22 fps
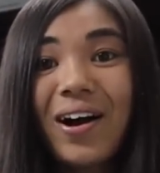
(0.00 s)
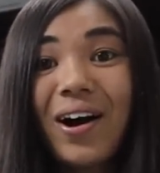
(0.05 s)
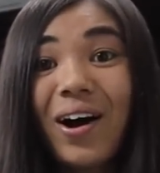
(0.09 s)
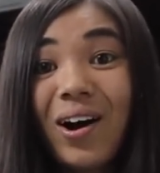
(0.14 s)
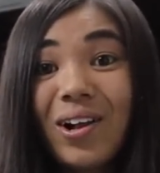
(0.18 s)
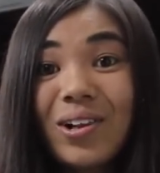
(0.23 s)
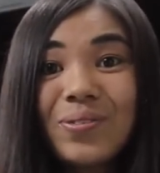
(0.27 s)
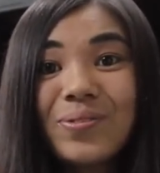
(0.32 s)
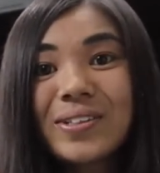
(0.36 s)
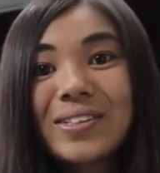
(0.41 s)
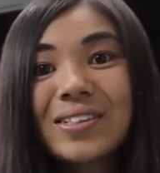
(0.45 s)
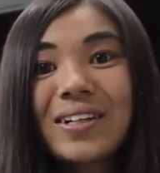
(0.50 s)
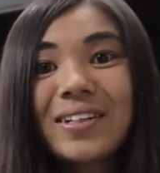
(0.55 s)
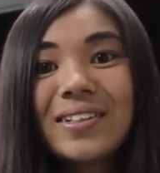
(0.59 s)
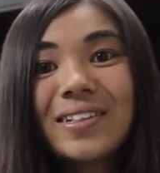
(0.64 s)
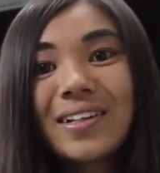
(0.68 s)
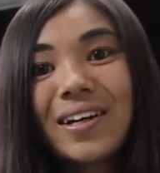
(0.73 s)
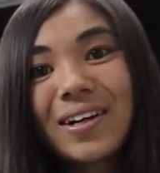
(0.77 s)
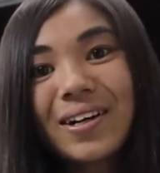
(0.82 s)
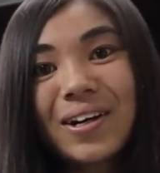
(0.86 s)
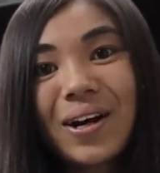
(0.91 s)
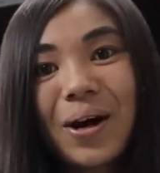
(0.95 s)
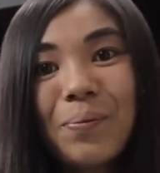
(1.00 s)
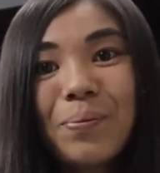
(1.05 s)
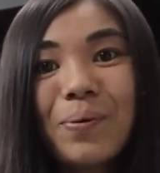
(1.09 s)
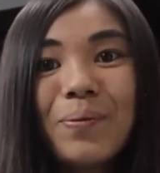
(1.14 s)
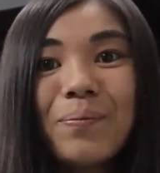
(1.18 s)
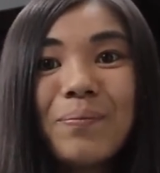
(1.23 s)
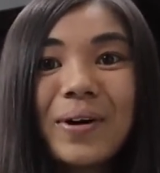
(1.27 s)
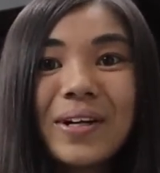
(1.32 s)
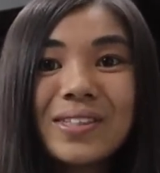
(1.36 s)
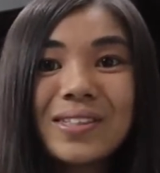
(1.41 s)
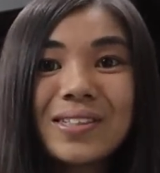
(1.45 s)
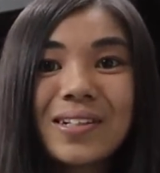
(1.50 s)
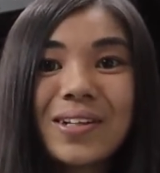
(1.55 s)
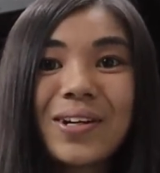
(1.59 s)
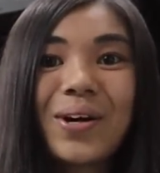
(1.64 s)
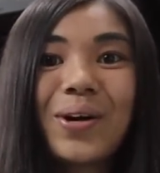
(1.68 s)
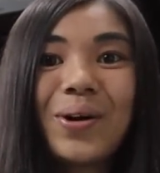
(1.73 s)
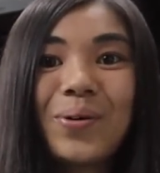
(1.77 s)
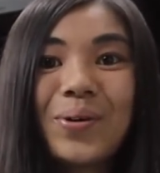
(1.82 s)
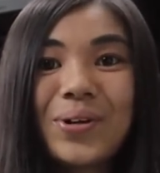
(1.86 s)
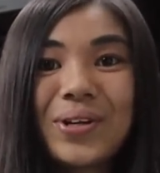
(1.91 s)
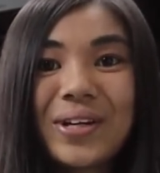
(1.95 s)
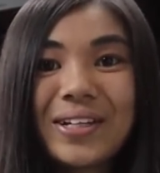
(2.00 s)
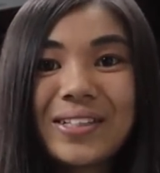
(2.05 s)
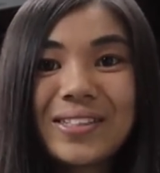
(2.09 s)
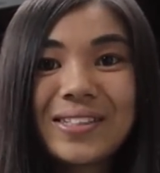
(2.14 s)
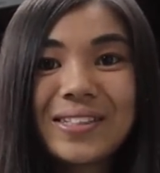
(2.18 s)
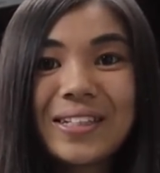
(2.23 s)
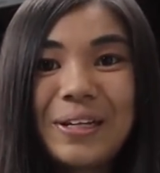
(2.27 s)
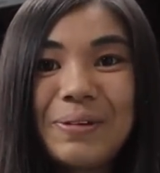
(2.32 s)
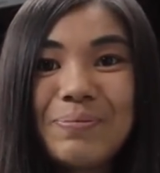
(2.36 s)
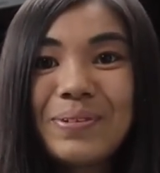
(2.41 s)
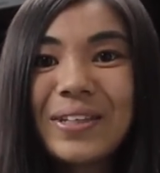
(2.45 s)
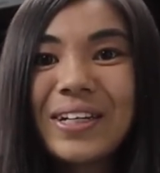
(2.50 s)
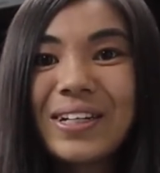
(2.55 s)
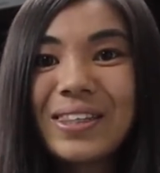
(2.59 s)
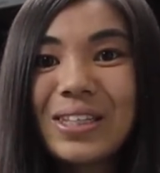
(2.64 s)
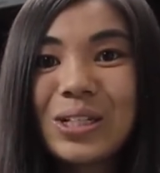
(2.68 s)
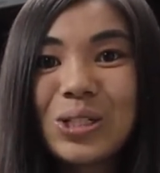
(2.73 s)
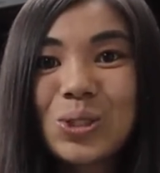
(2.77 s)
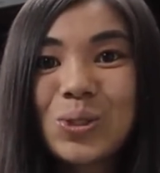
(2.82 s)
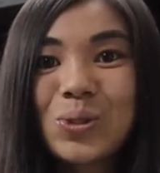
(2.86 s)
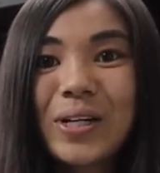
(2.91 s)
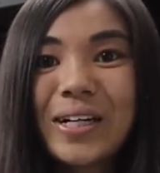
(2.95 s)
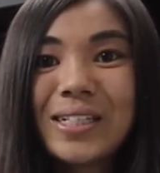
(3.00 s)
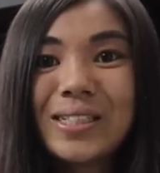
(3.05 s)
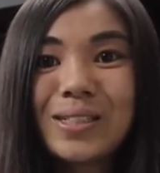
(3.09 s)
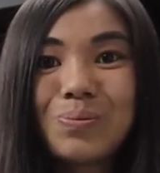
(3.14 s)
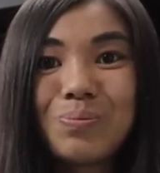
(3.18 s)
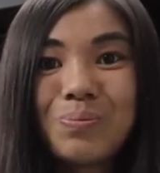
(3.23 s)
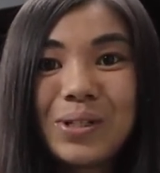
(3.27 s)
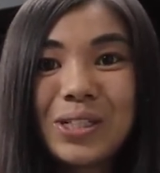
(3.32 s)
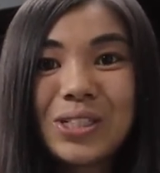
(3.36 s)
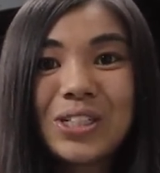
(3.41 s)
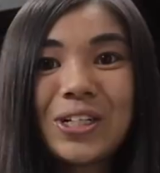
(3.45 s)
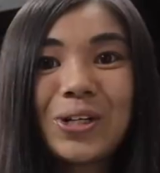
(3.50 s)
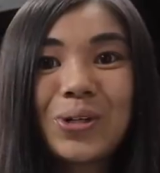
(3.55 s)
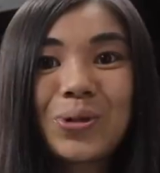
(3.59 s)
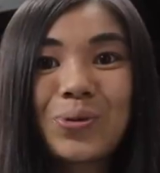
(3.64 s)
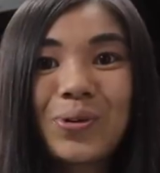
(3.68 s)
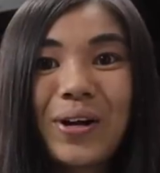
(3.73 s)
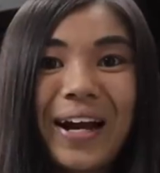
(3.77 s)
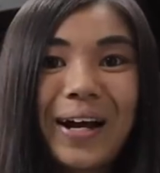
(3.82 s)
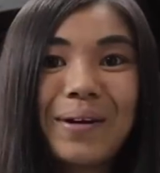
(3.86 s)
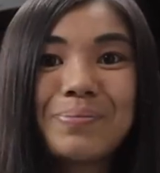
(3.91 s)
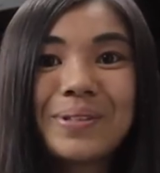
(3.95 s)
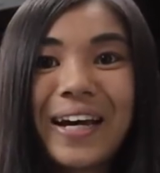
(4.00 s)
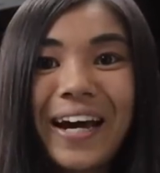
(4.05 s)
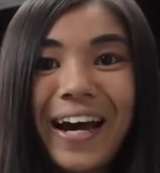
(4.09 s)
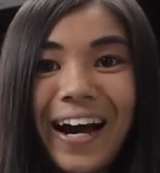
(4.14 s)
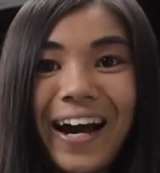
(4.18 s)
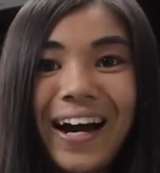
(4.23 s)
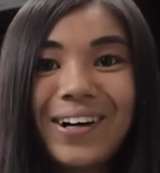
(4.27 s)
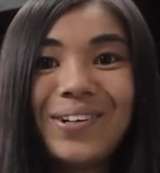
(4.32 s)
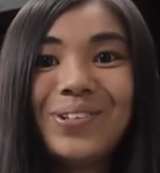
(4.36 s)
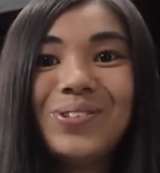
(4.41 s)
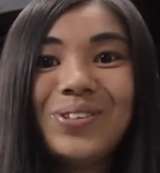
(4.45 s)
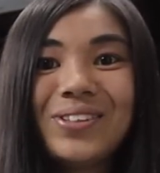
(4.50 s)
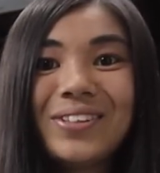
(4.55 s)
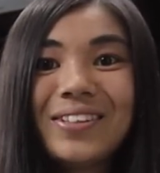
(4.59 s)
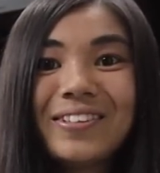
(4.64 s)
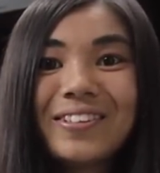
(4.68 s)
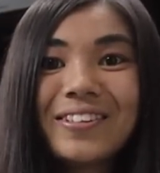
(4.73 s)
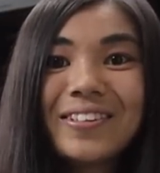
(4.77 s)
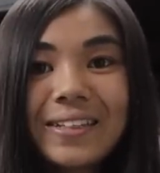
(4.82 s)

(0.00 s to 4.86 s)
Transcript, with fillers: all of a sudden a couple months ago, it seemed like the transmission crapped out.